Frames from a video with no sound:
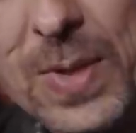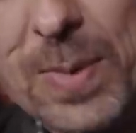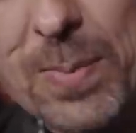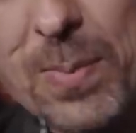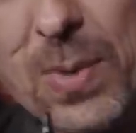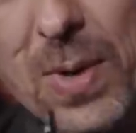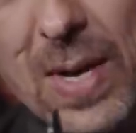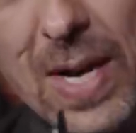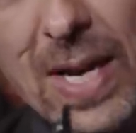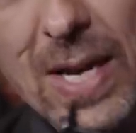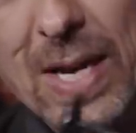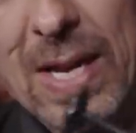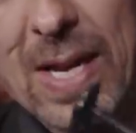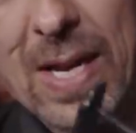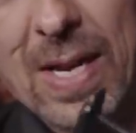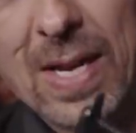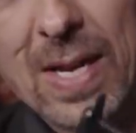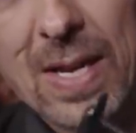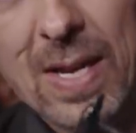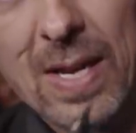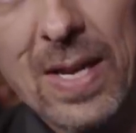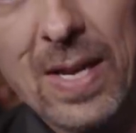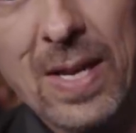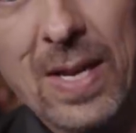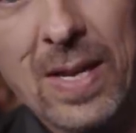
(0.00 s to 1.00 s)
spring,
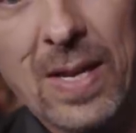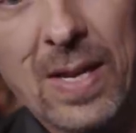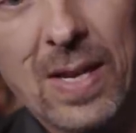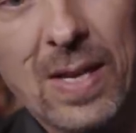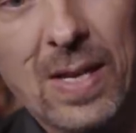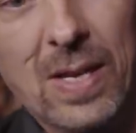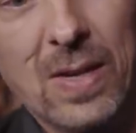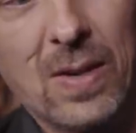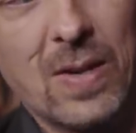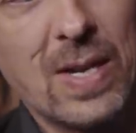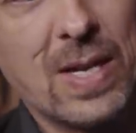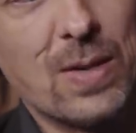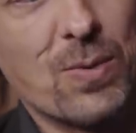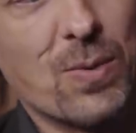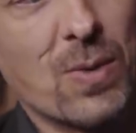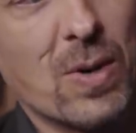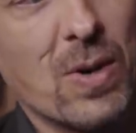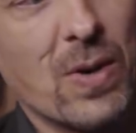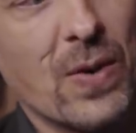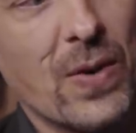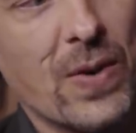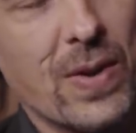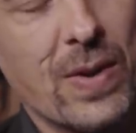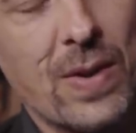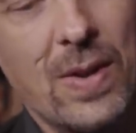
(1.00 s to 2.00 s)
guide
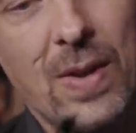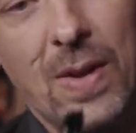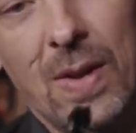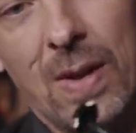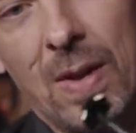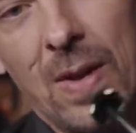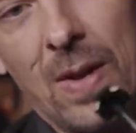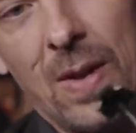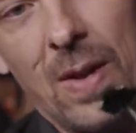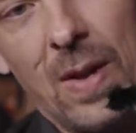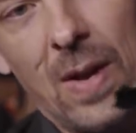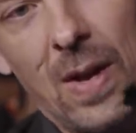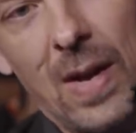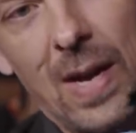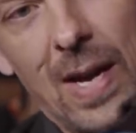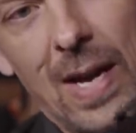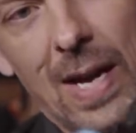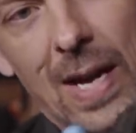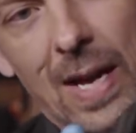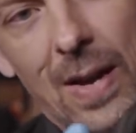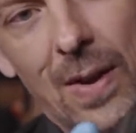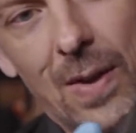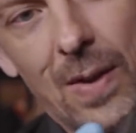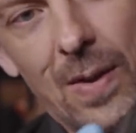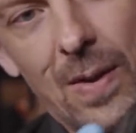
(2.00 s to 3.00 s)
rod,
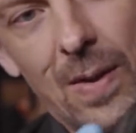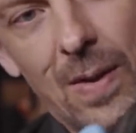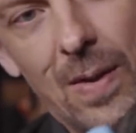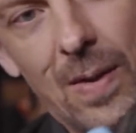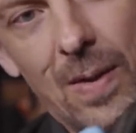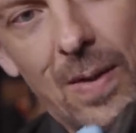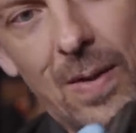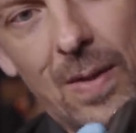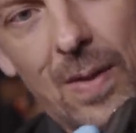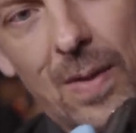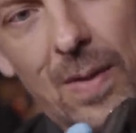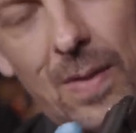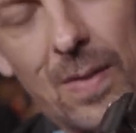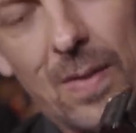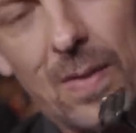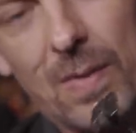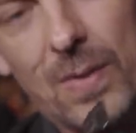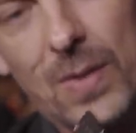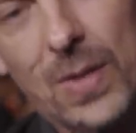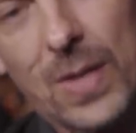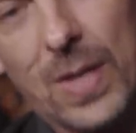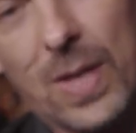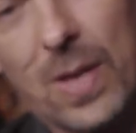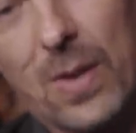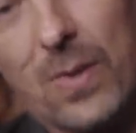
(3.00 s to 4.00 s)
and
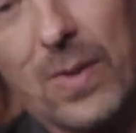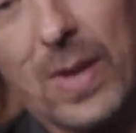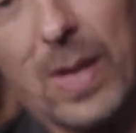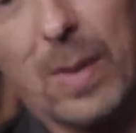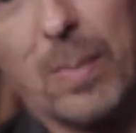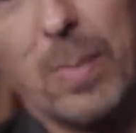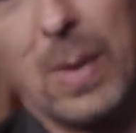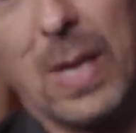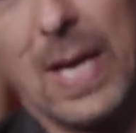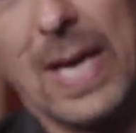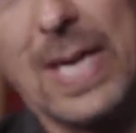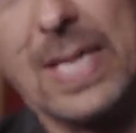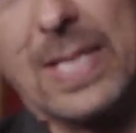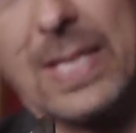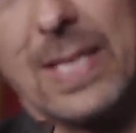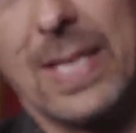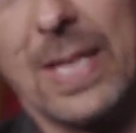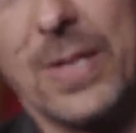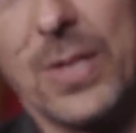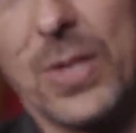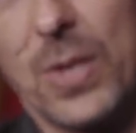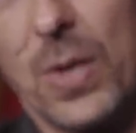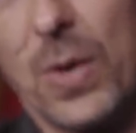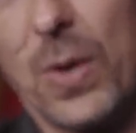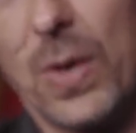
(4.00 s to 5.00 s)
securing plate. And
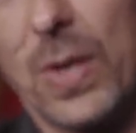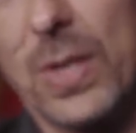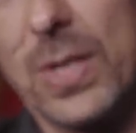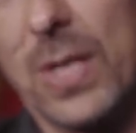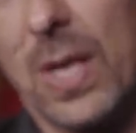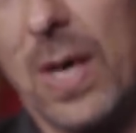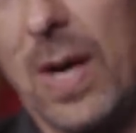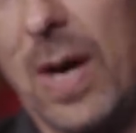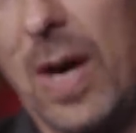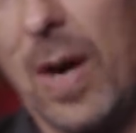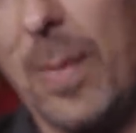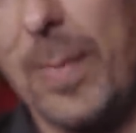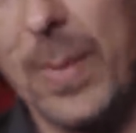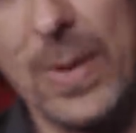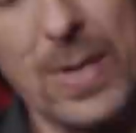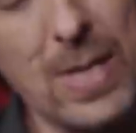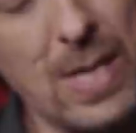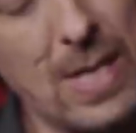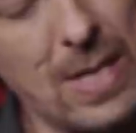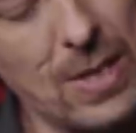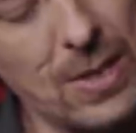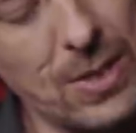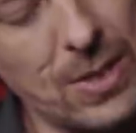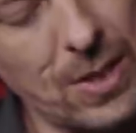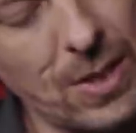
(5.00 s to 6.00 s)
that just hooks up and
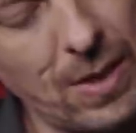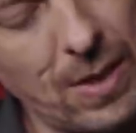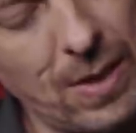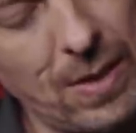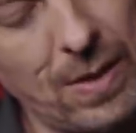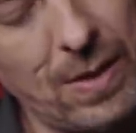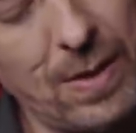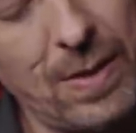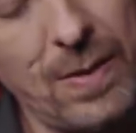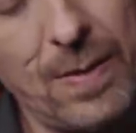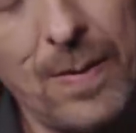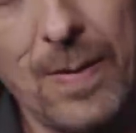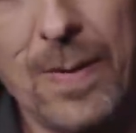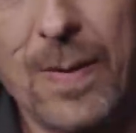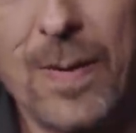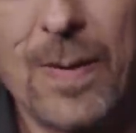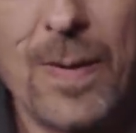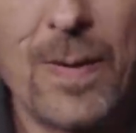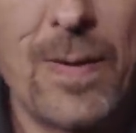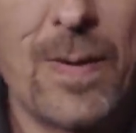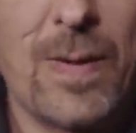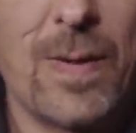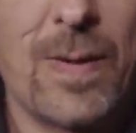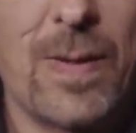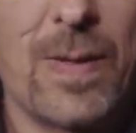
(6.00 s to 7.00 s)
into
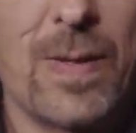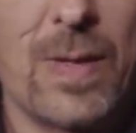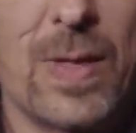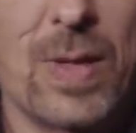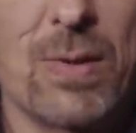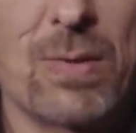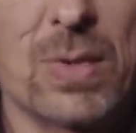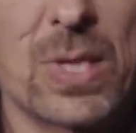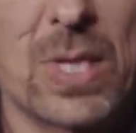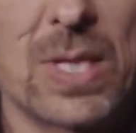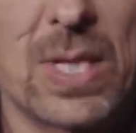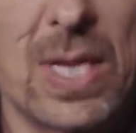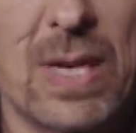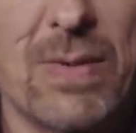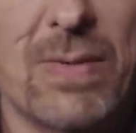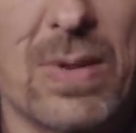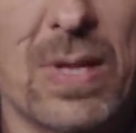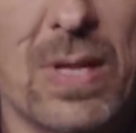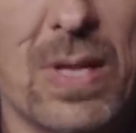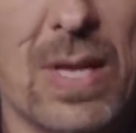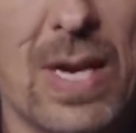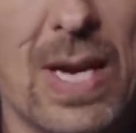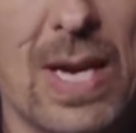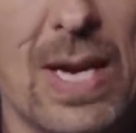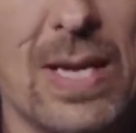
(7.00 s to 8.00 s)
the
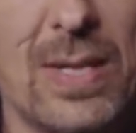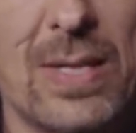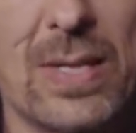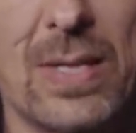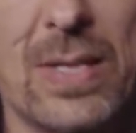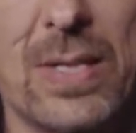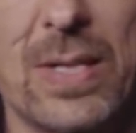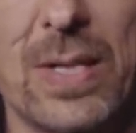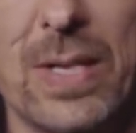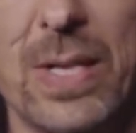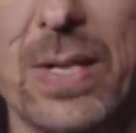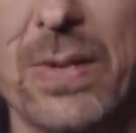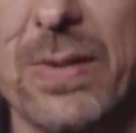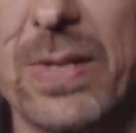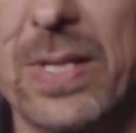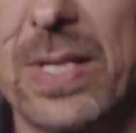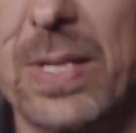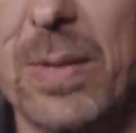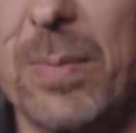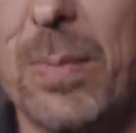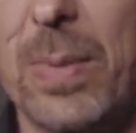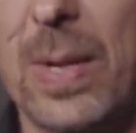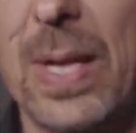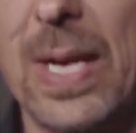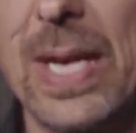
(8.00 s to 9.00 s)
receiver there to secure it
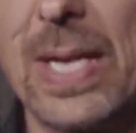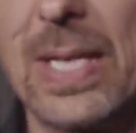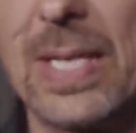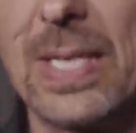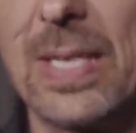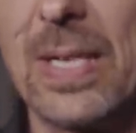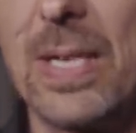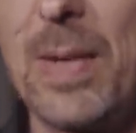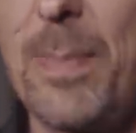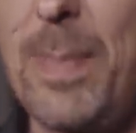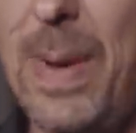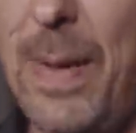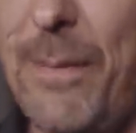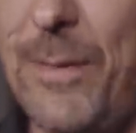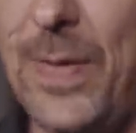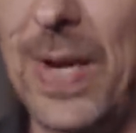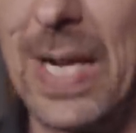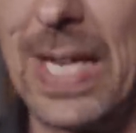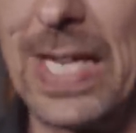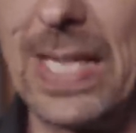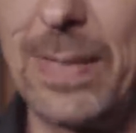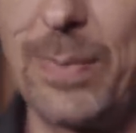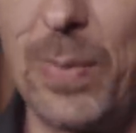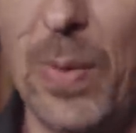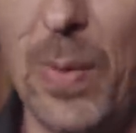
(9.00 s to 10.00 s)
in place. Bit
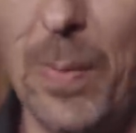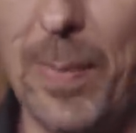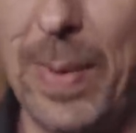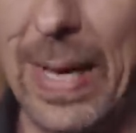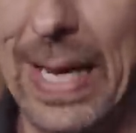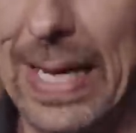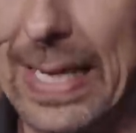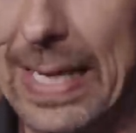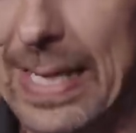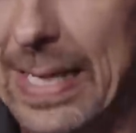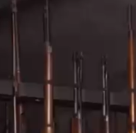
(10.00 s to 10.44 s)
fiddly to put back